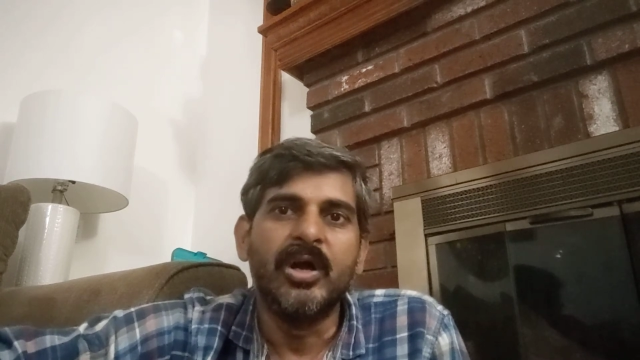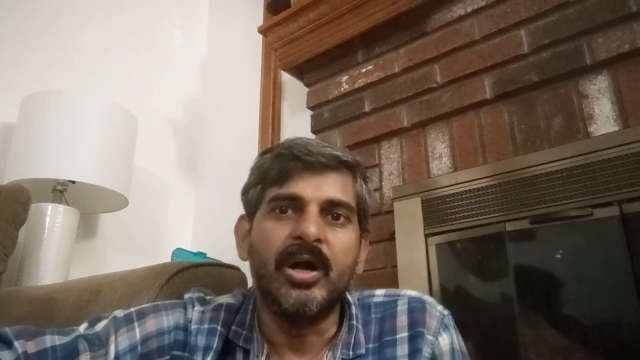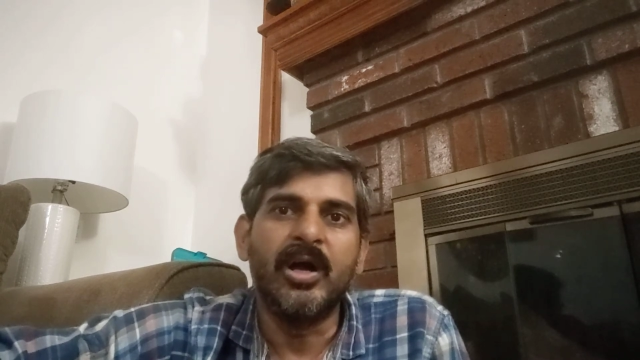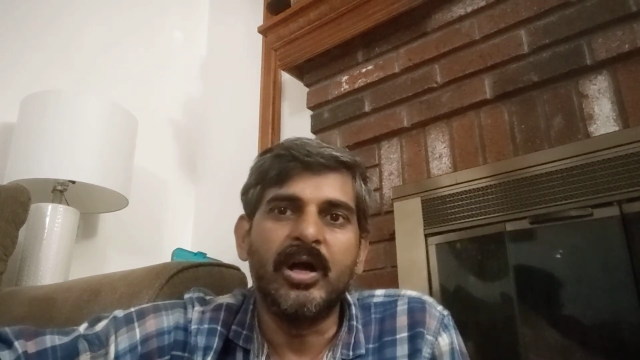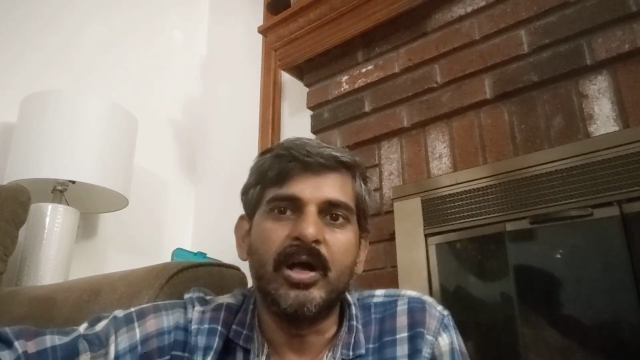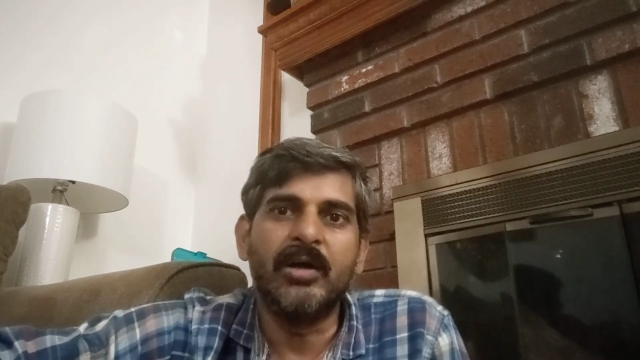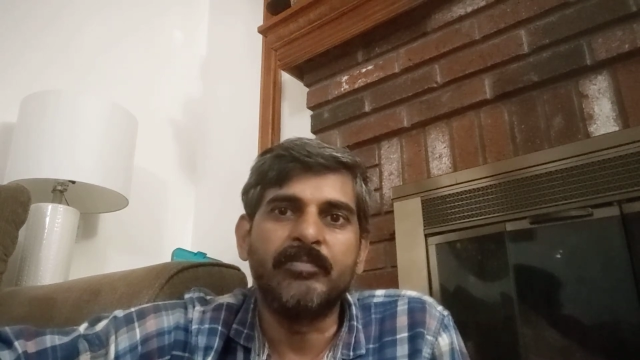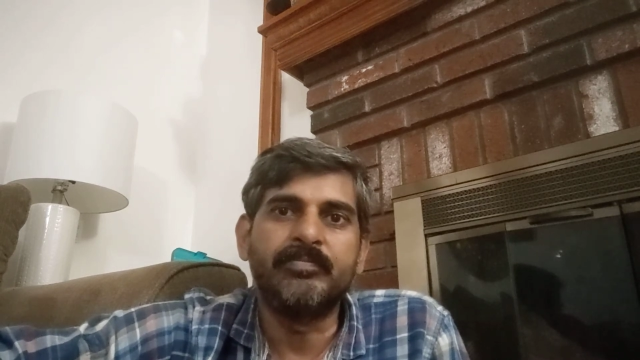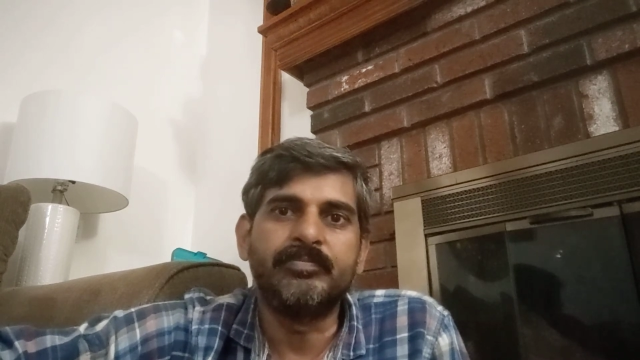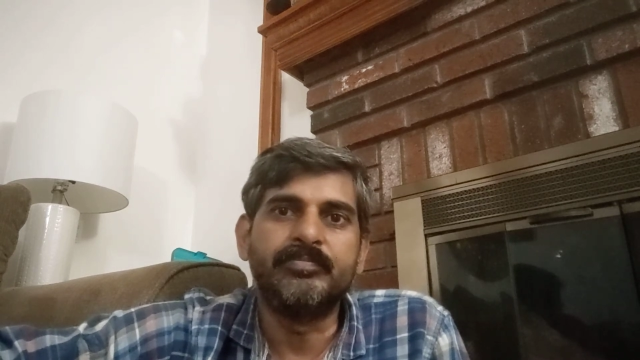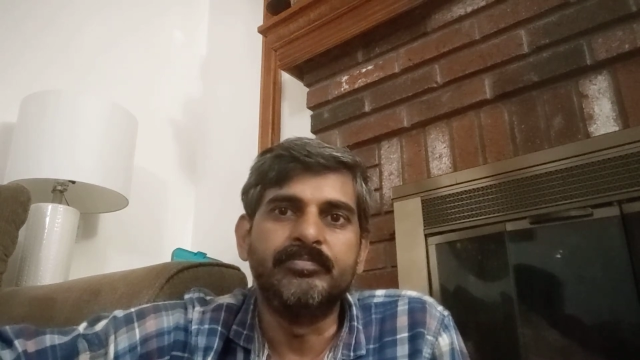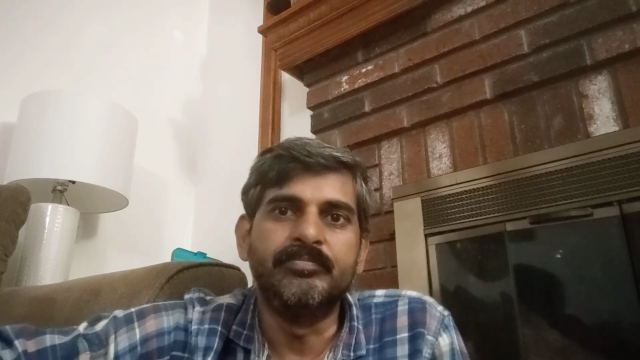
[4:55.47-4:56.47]

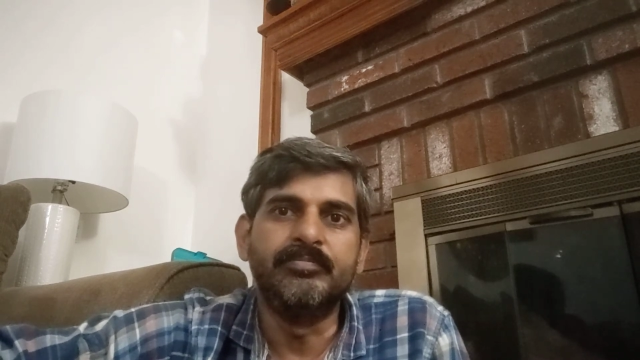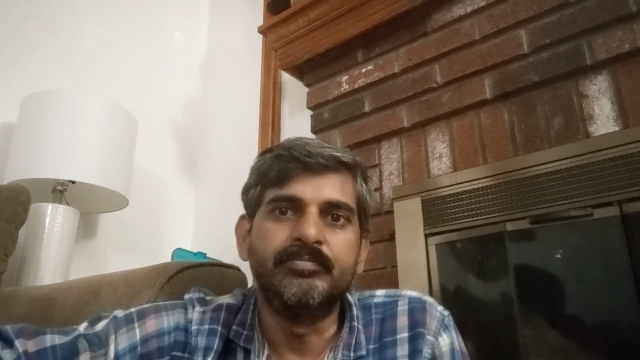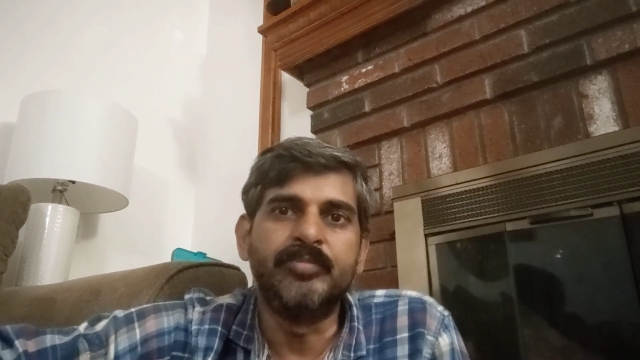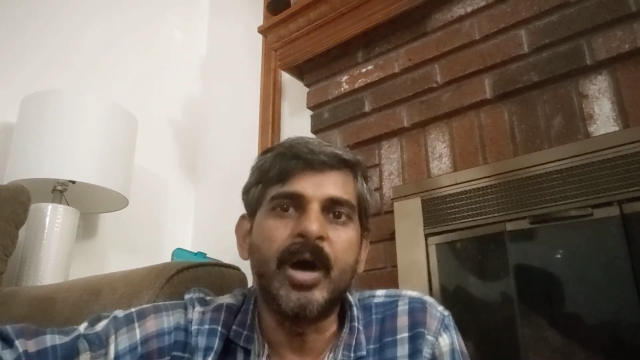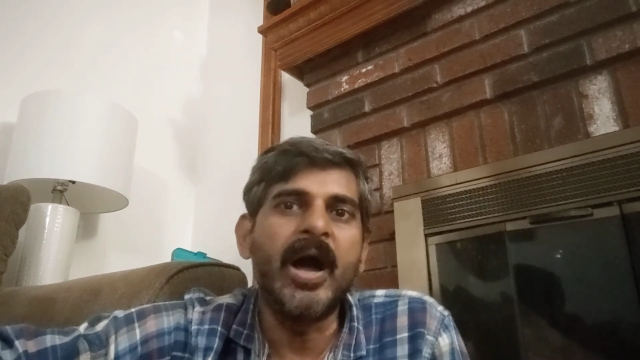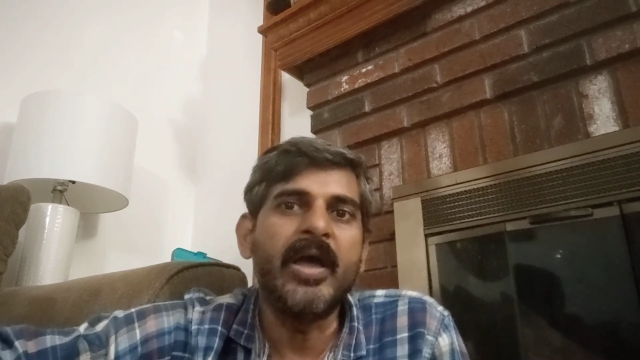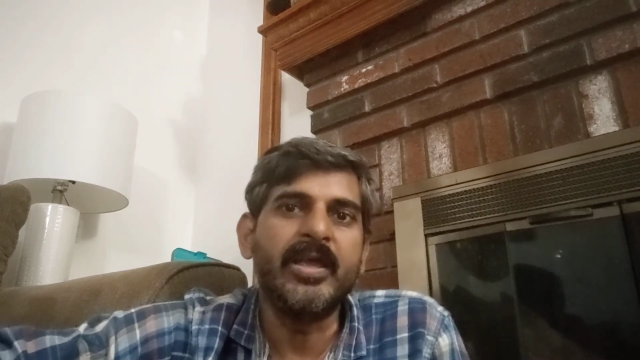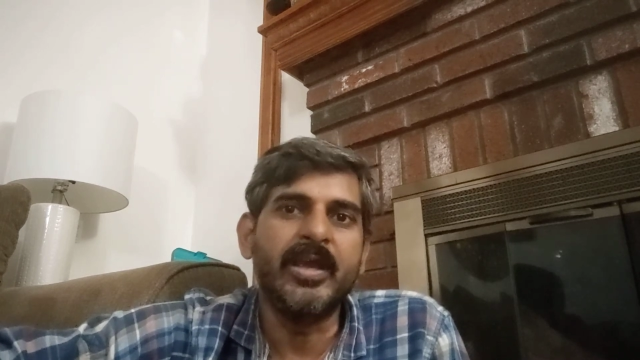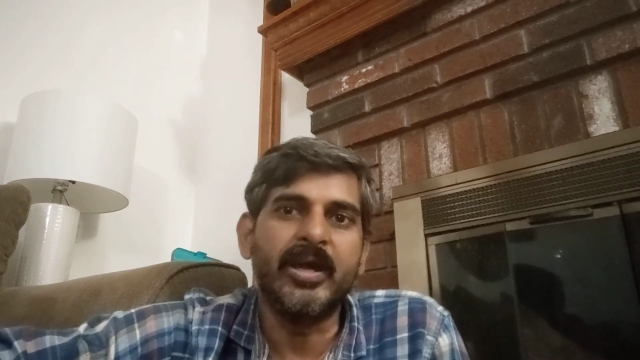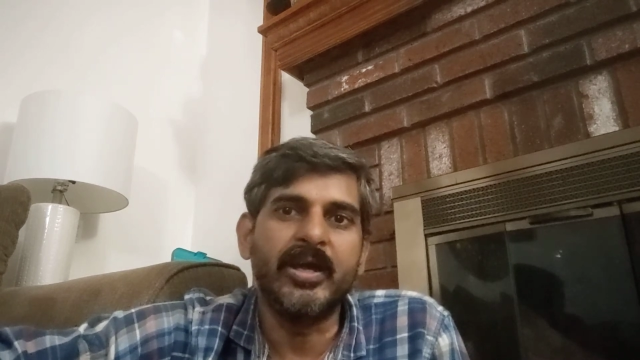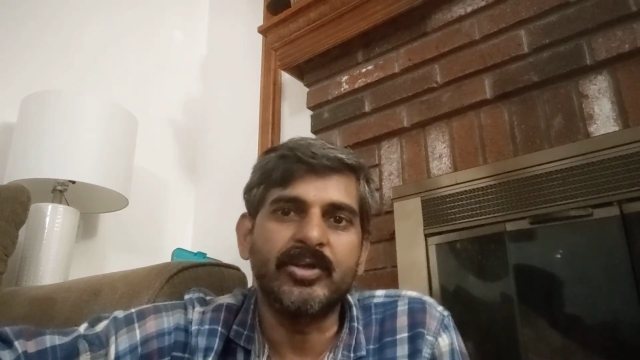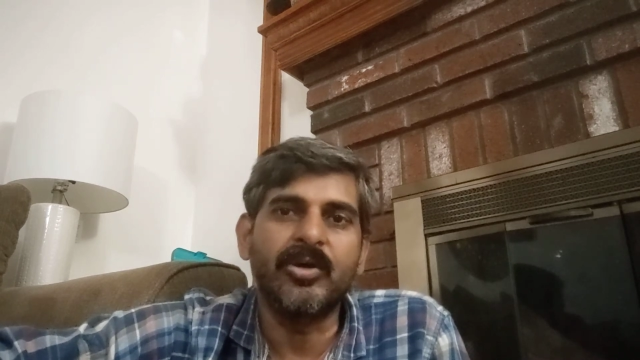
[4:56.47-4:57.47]
buy
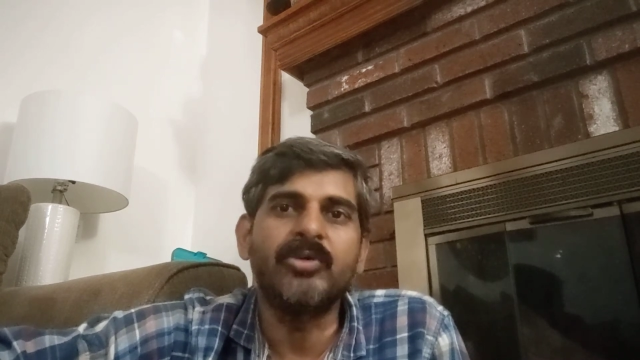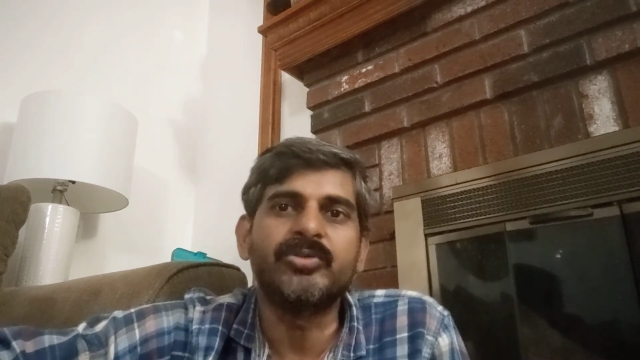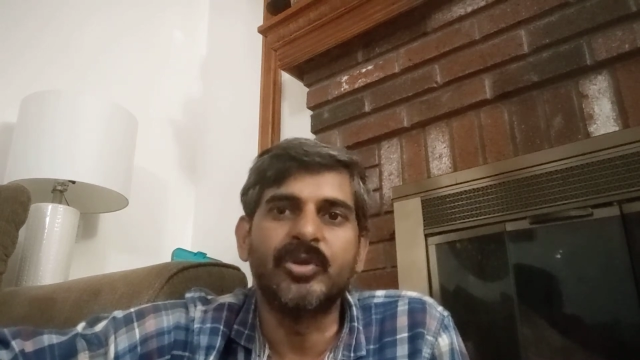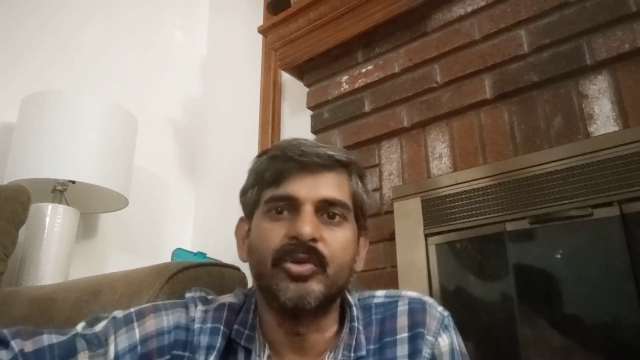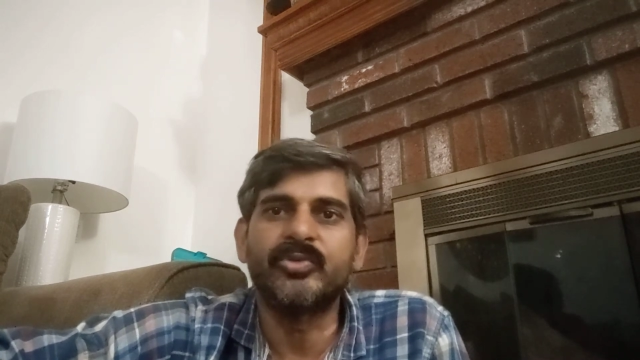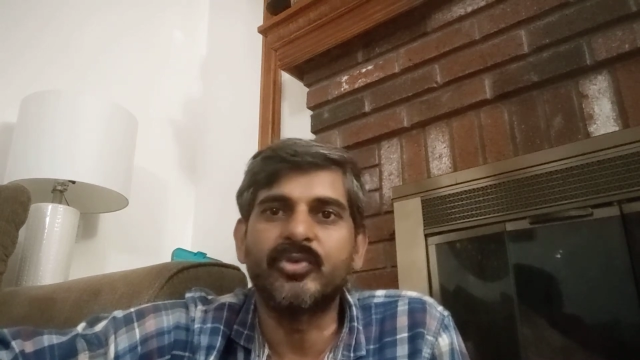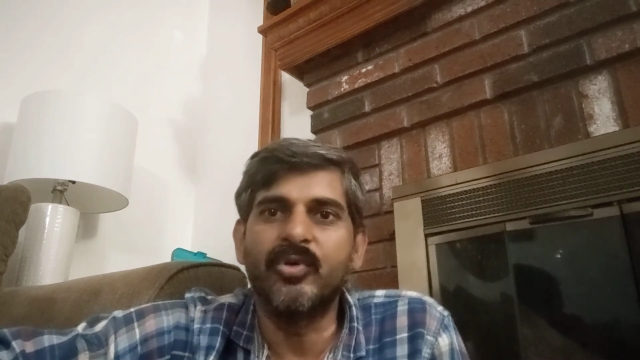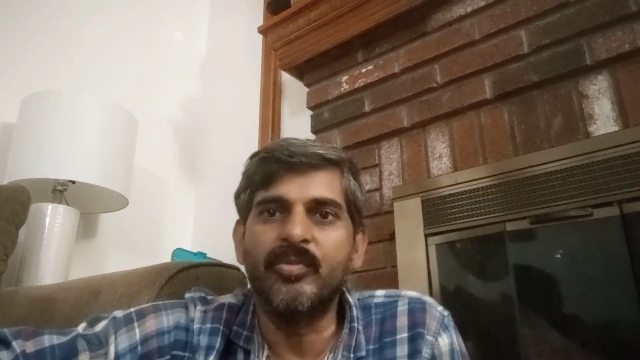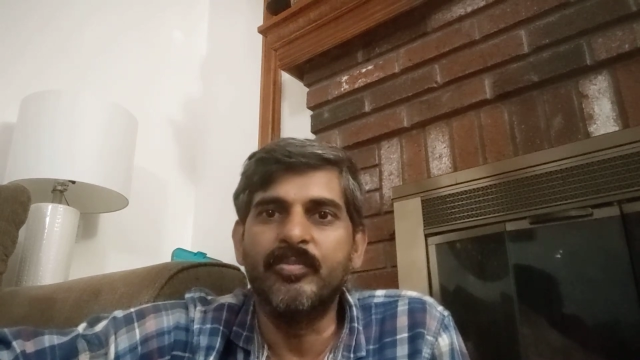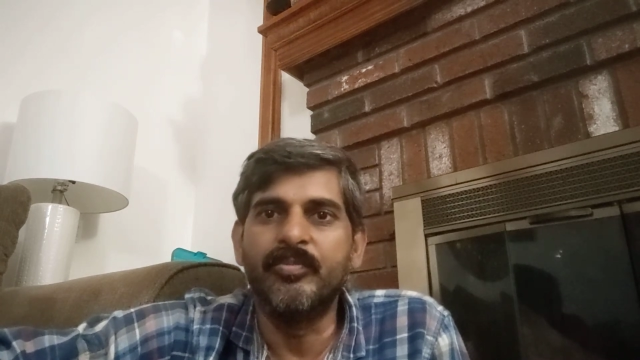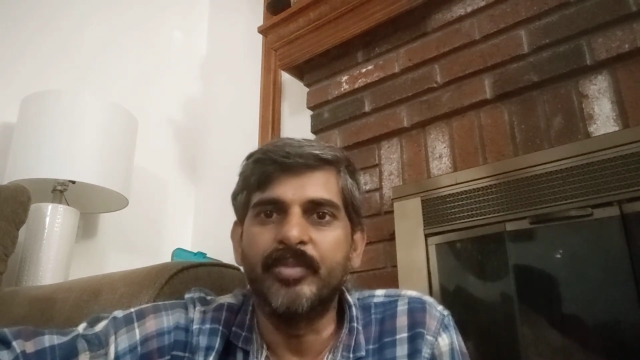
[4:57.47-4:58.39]
a oscilloscope.